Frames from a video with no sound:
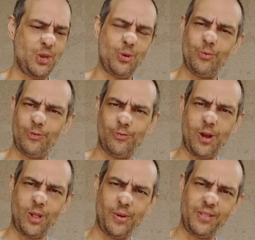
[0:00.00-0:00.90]
you for
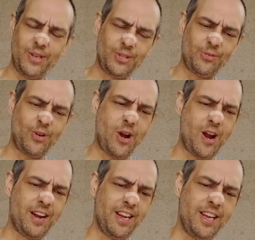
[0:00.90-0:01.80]
following this
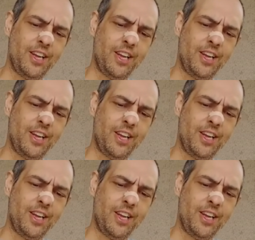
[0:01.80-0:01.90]
far.